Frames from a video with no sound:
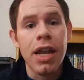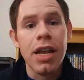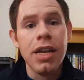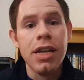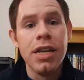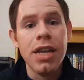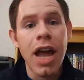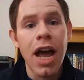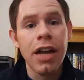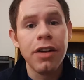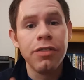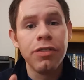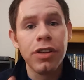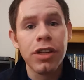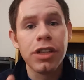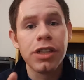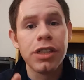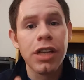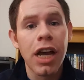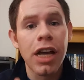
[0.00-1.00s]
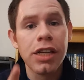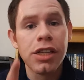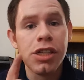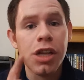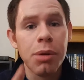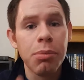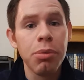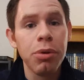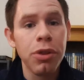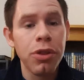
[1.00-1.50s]
Netflix Nights
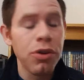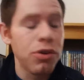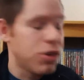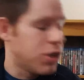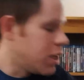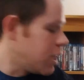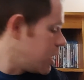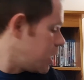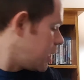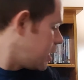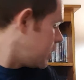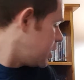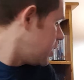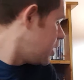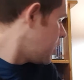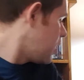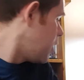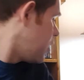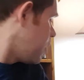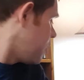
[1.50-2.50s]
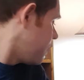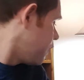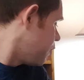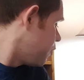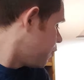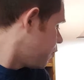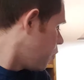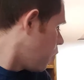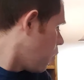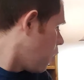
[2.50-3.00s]
number 13
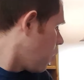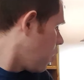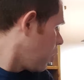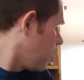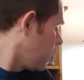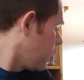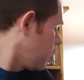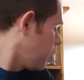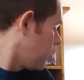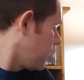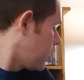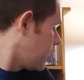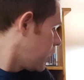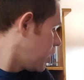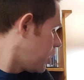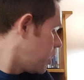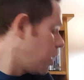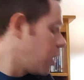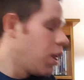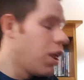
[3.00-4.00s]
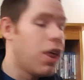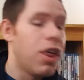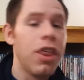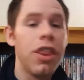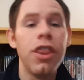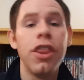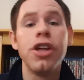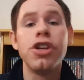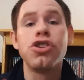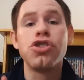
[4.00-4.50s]
for
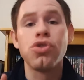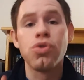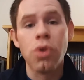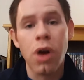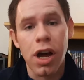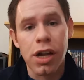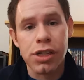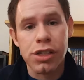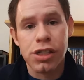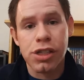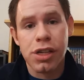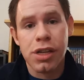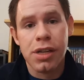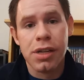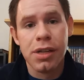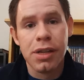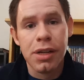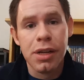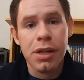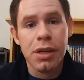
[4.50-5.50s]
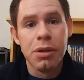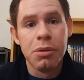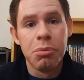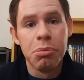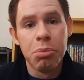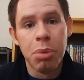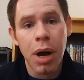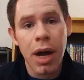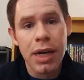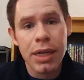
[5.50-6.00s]
The Trust.
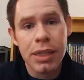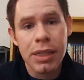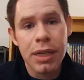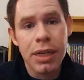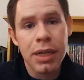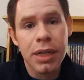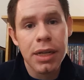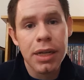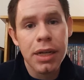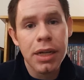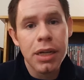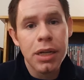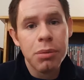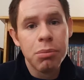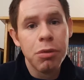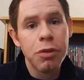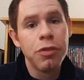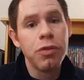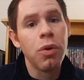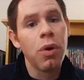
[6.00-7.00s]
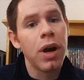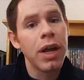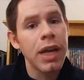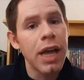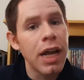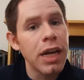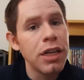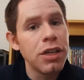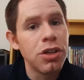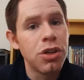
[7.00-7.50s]
But before I
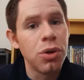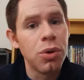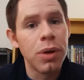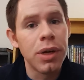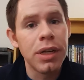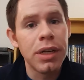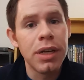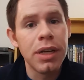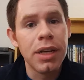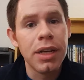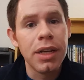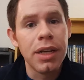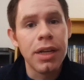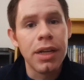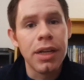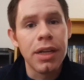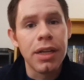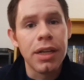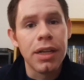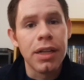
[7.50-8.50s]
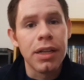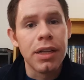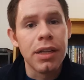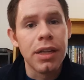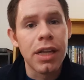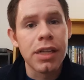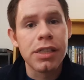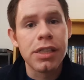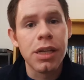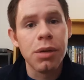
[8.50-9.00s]
get into it,
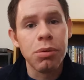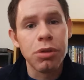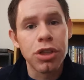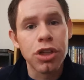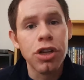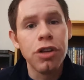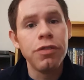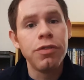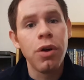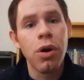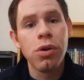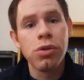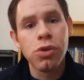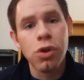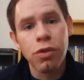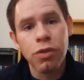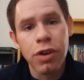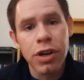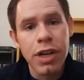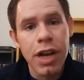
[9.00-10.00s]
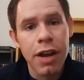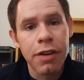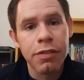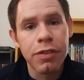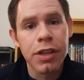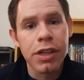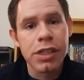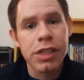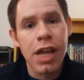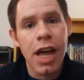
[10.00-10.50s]
let's see what the good folks over at
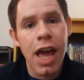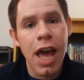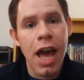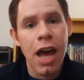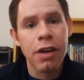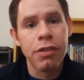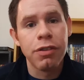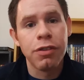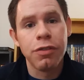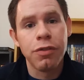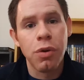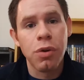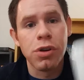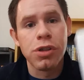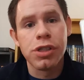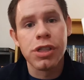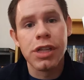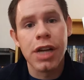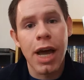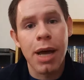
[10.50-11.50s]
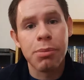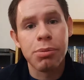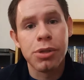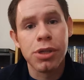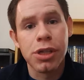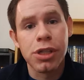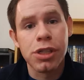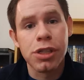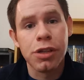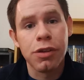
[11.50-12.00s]
Netflix have for a
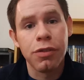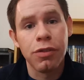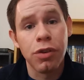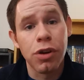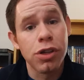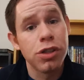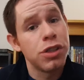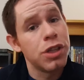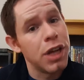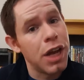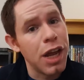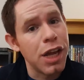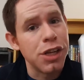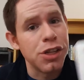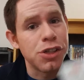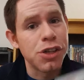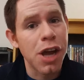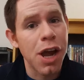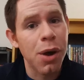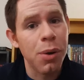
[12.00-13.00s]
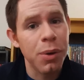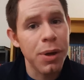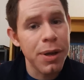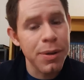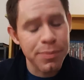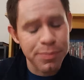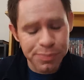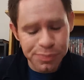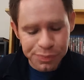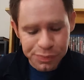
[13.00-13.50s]
synopsis for us today, shall we?